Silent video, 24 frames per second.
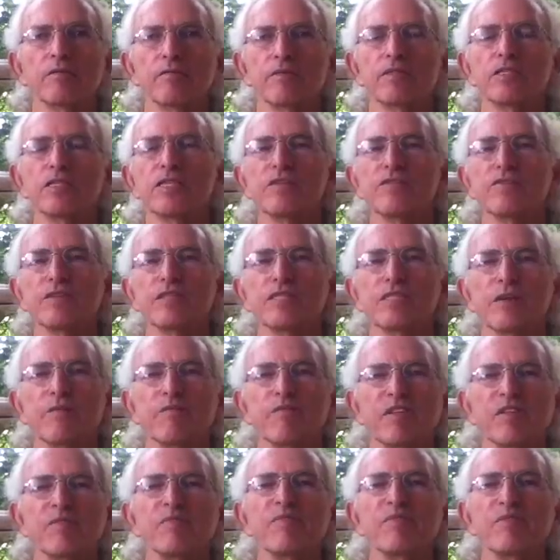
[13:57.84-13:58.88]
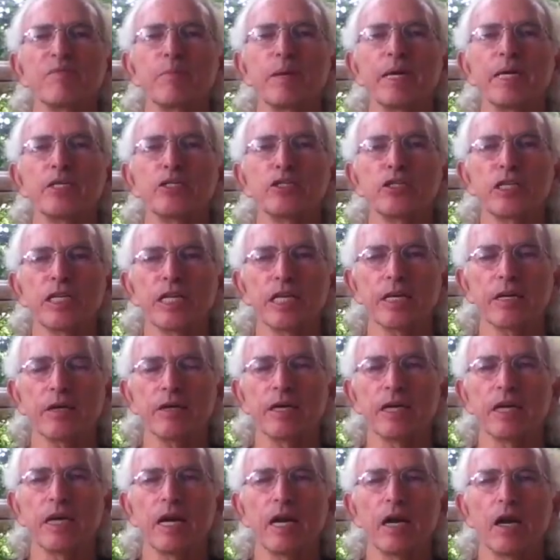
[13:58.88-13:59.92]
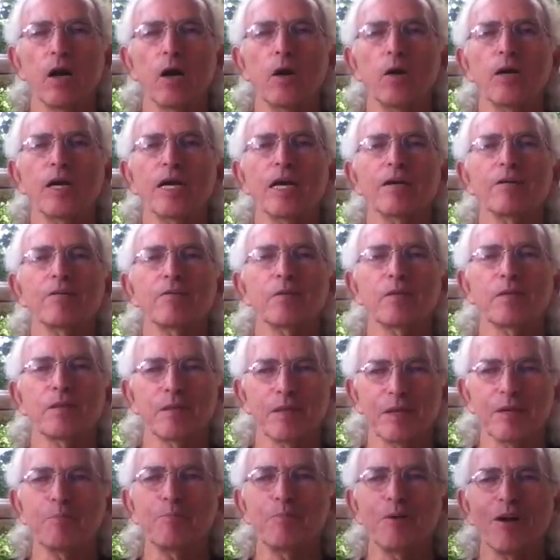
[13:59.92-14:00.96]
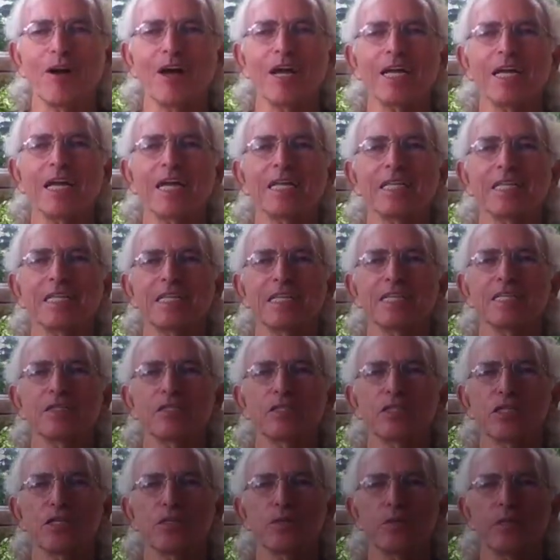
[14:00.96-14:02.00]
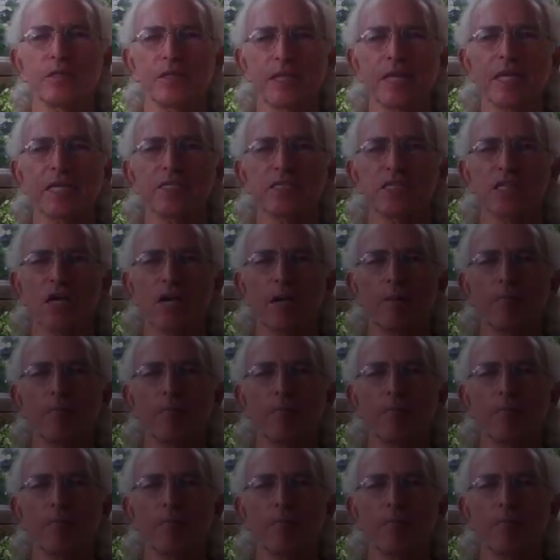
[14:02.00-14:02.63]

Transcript: see me some information here. Okay, well, goodbye, and see you next time.